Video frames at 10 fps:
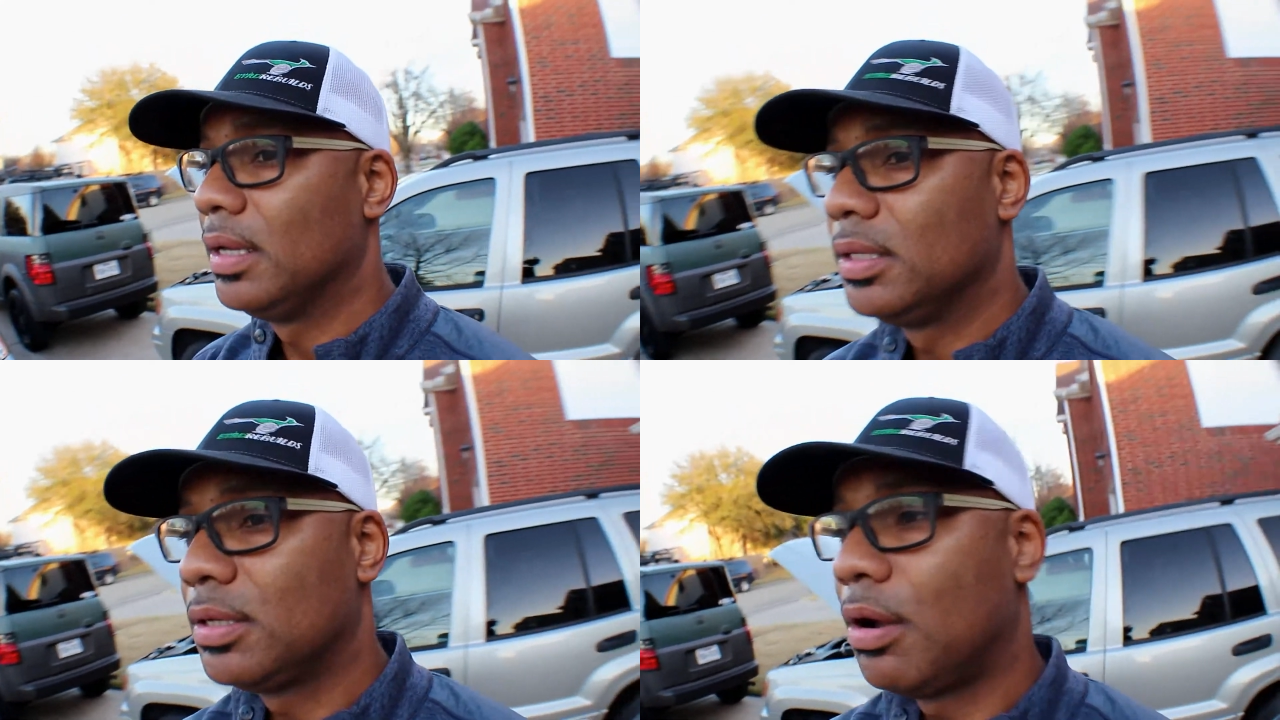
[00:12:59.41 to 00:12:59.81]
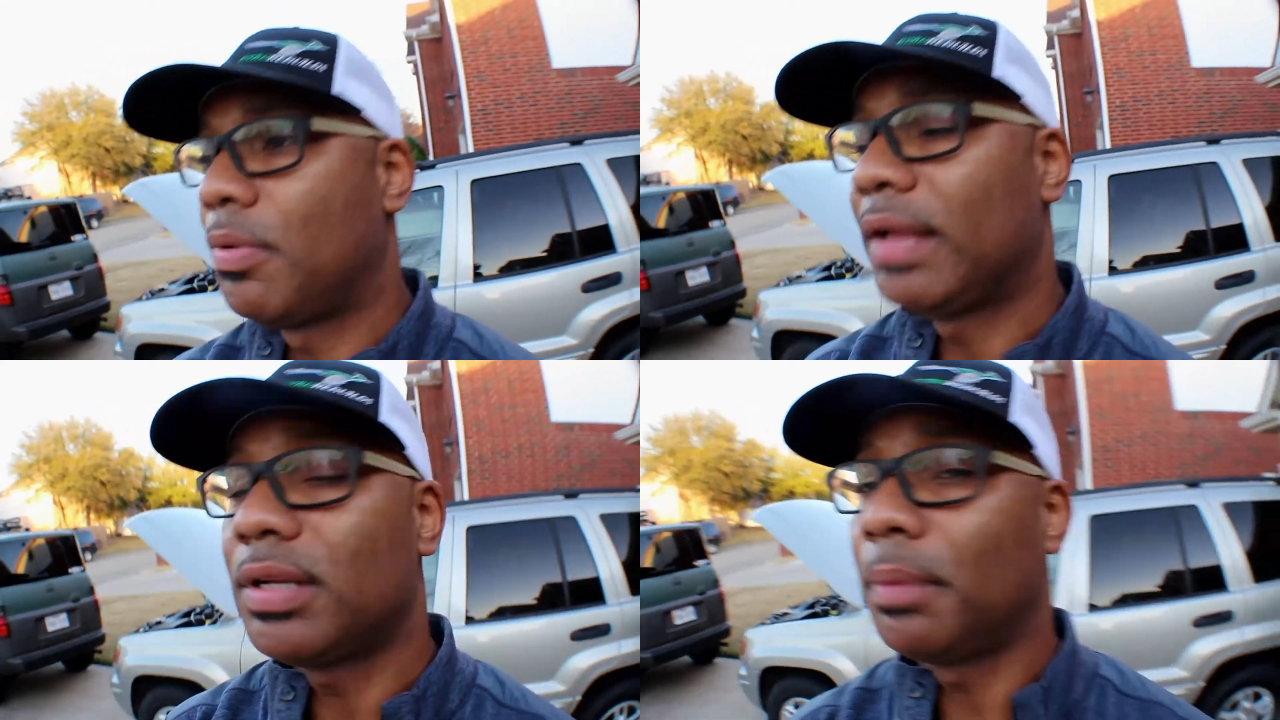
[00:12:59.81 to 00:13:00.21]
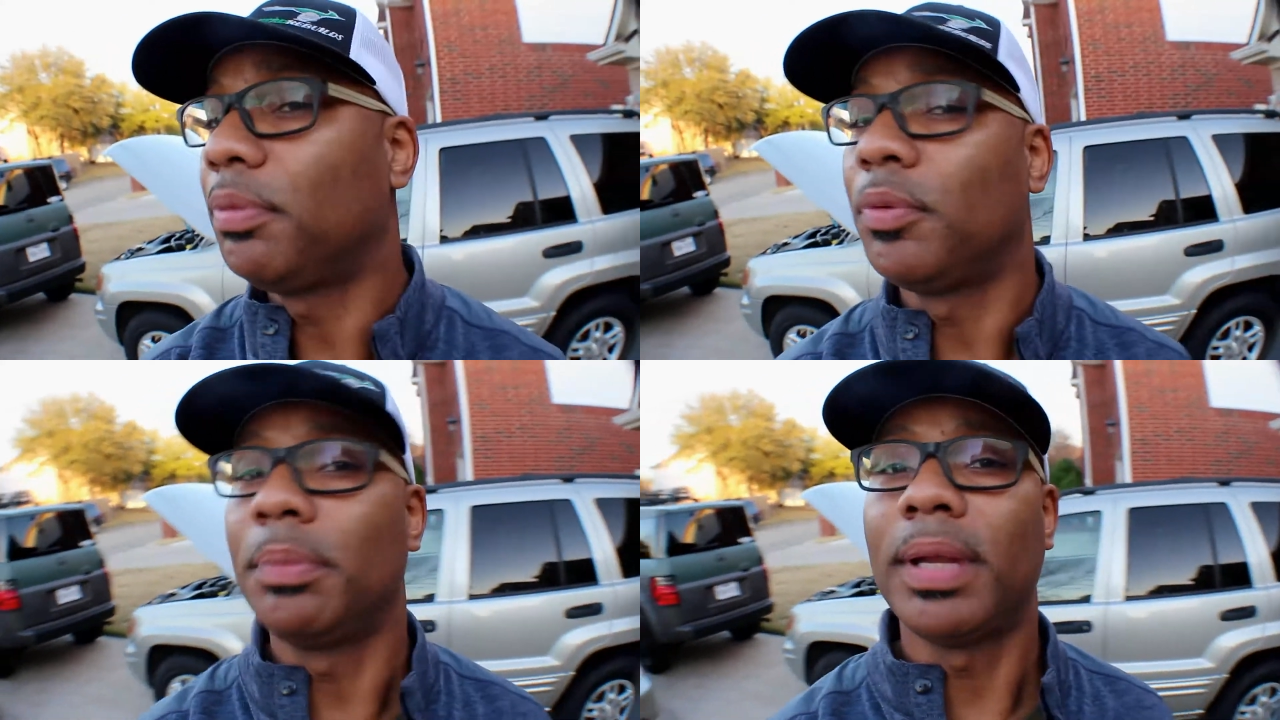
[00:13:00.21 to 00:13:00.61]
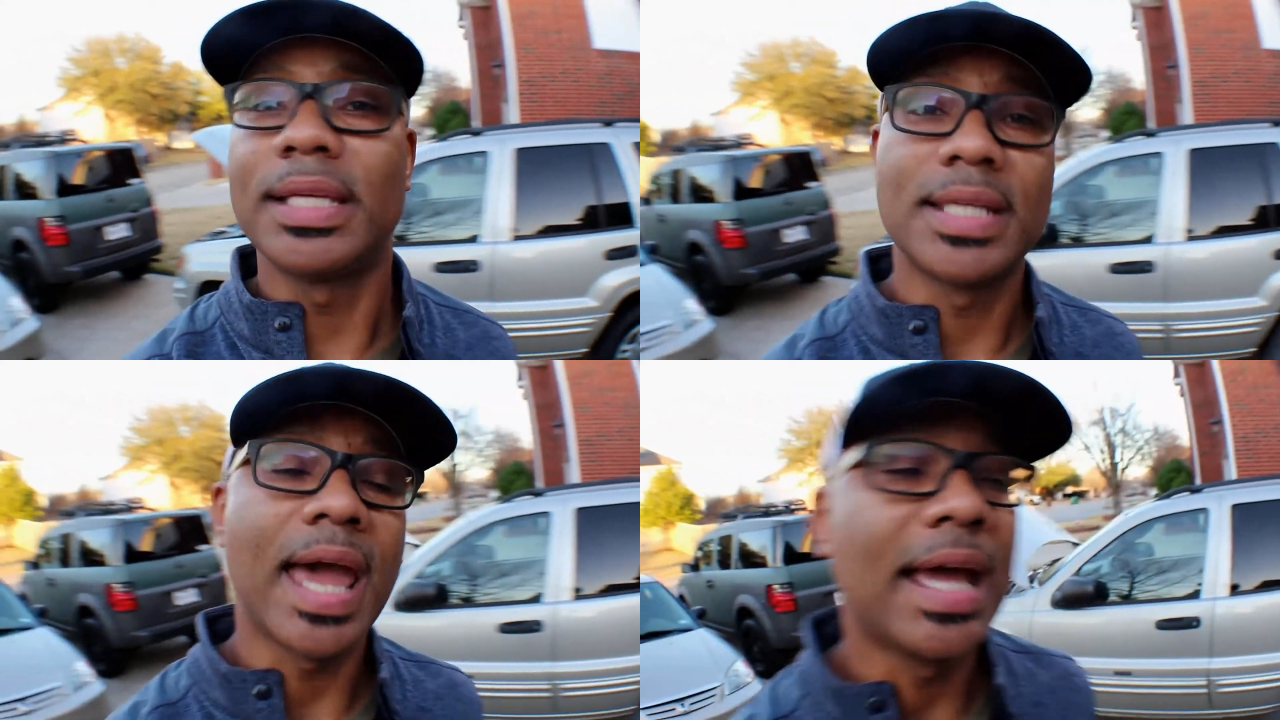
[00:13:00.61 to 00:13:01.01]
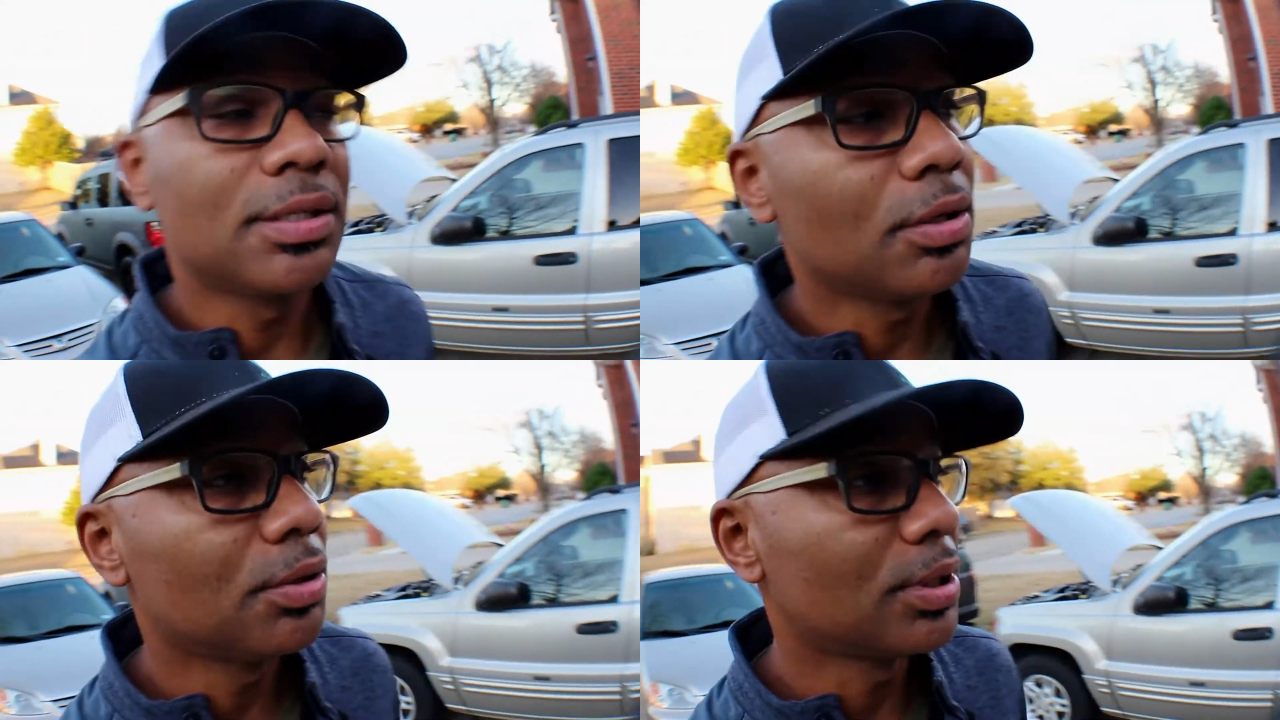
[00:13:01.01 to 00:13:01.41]
So after I replaced the
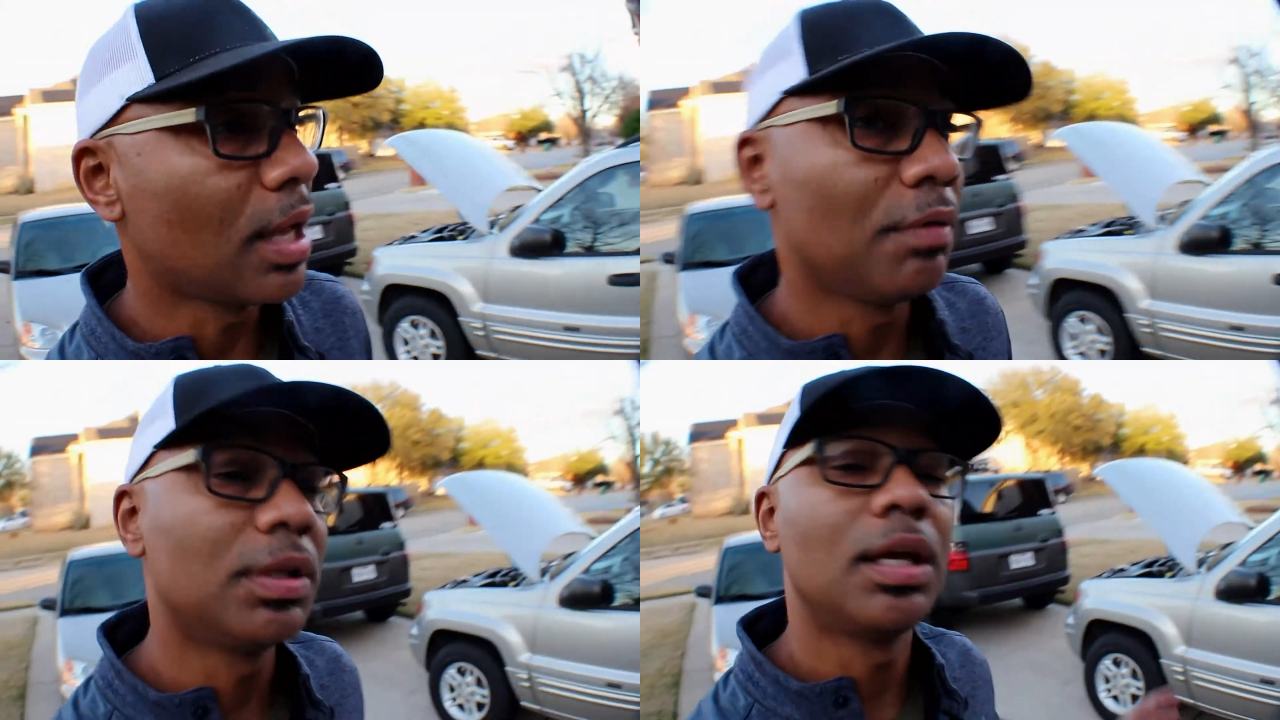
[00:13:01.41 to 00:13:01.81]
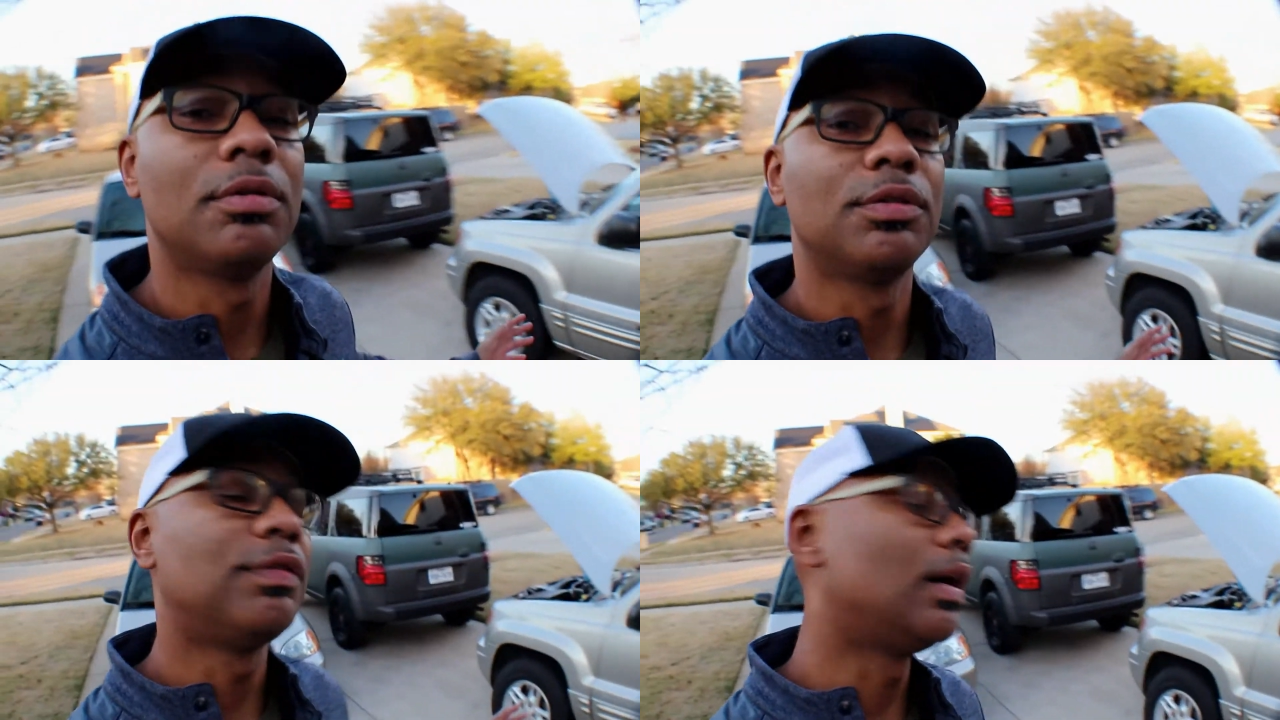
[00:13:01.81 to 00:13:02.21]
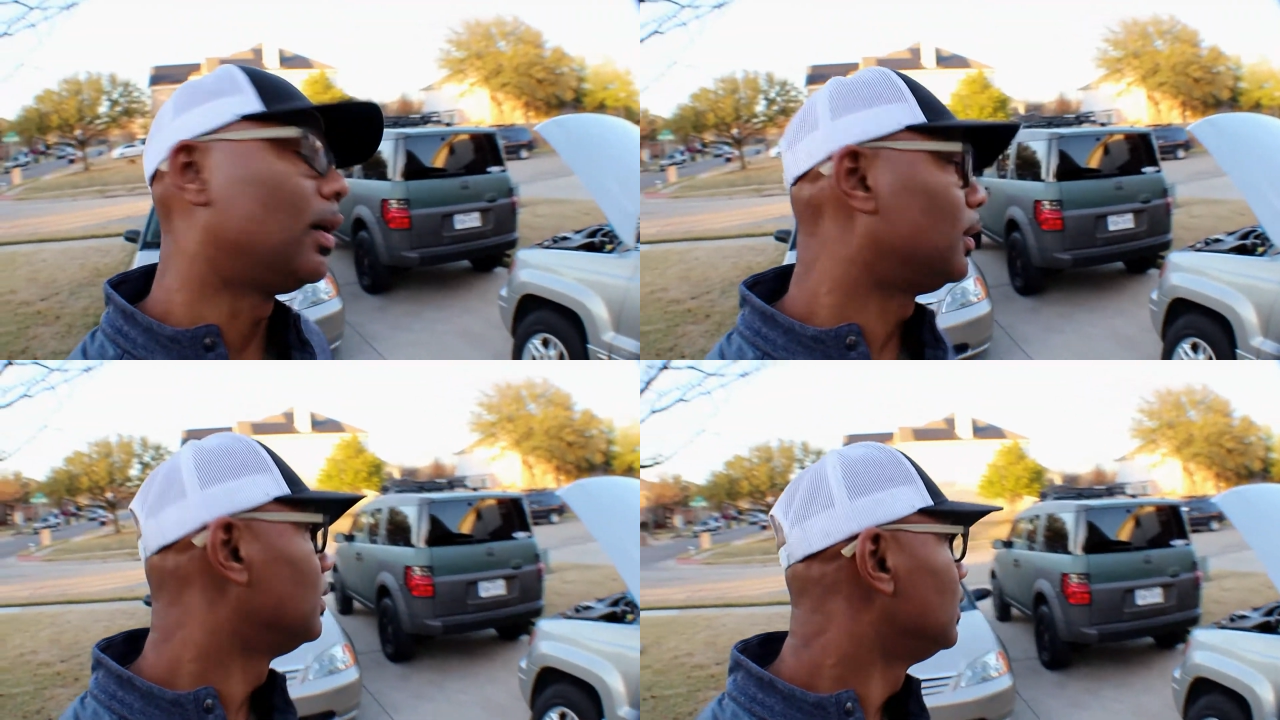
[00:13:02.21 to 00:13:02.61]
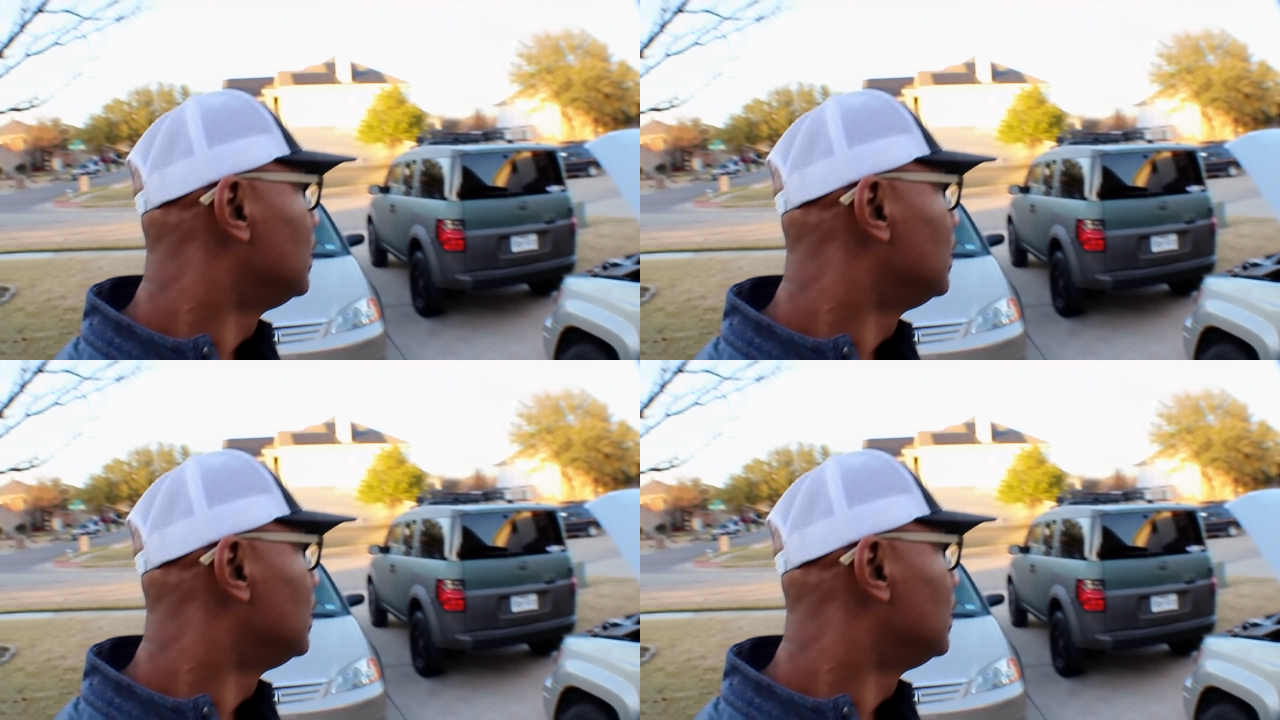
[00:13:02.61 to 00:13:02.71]
axles, everything was fine.